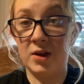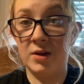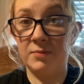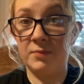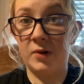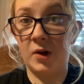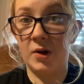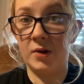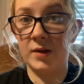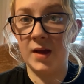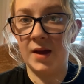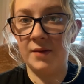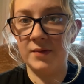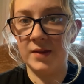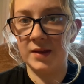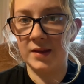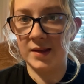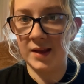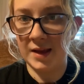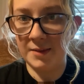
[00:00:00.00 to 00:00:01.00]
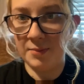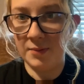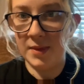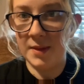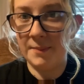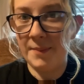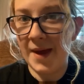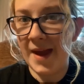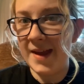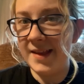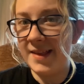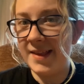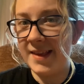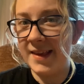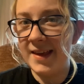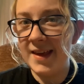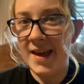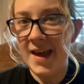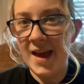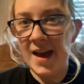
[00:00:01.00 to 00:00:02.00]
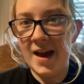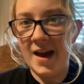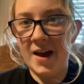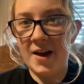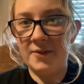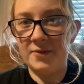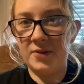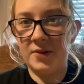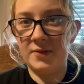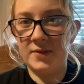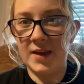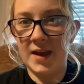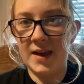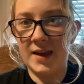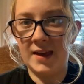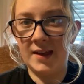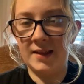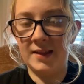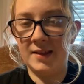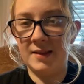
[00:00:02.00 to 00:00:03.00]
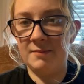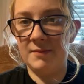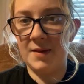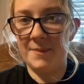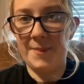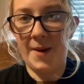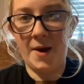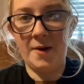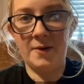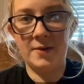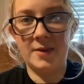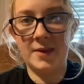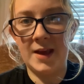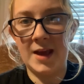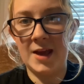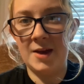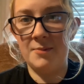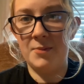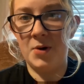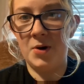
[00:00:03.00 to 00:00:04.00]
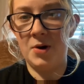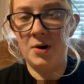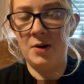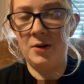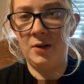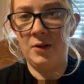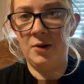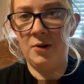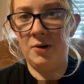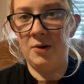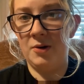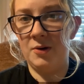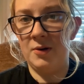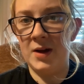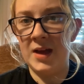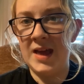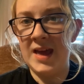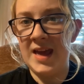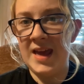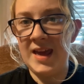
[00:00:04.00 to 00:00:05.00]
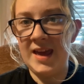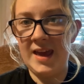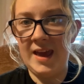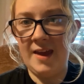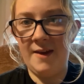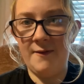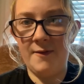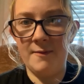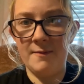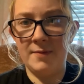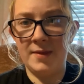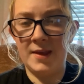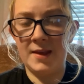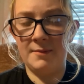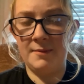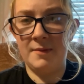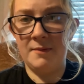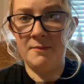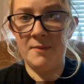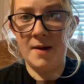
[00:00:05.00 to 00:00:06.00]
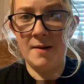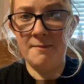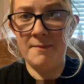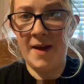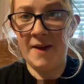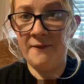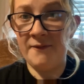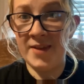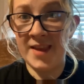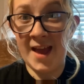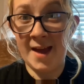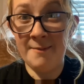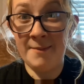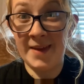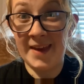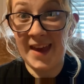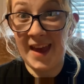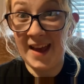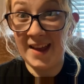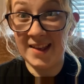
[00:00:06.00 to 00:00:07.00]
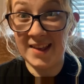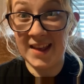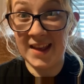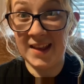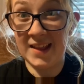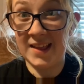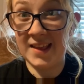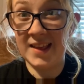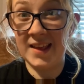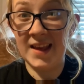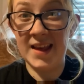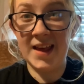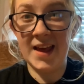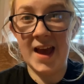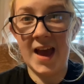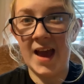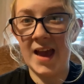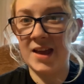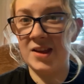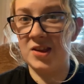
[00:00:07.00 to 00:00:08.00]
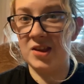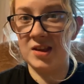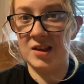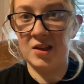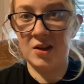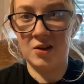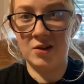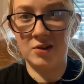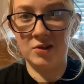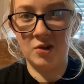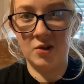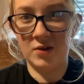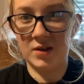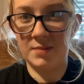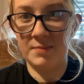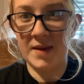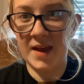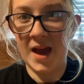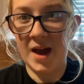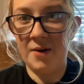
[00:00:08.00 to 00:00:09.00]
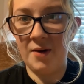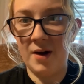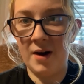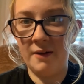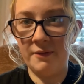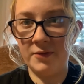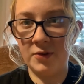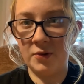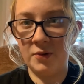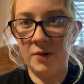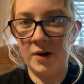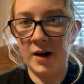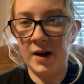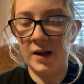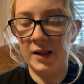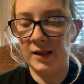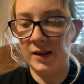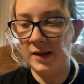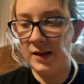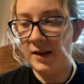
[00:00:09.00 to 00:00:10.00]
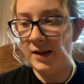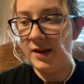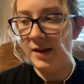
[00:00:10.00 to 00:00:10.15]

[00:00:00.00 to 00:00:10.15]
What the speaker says: up going home and sleep on the bed after I've taken some like paracetamol or even some of my methylamic acid. It just knocks me out after a while.